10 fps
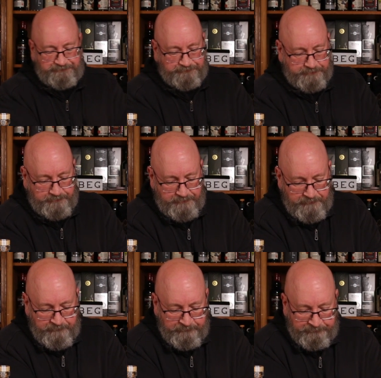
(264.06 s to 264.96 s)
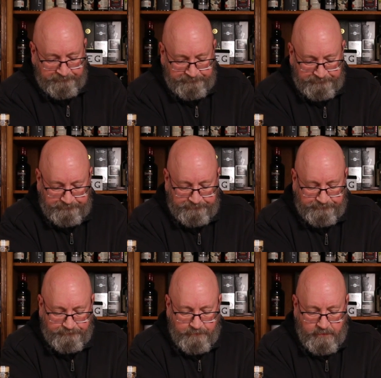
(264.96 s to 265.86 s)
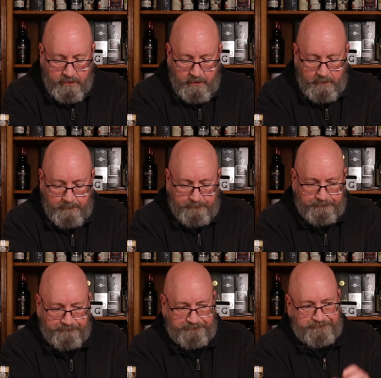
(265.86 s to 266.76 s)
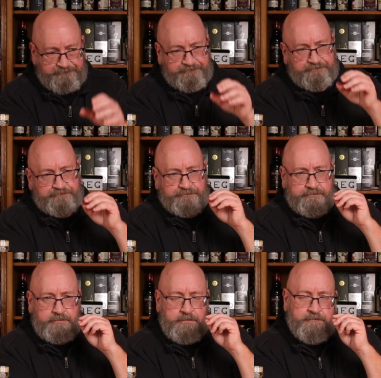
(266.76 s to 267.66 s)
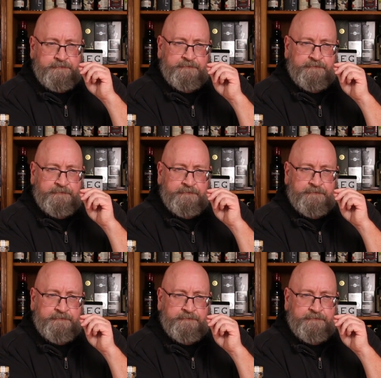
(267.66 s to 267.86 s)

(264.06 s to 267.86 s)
Nobody speaks.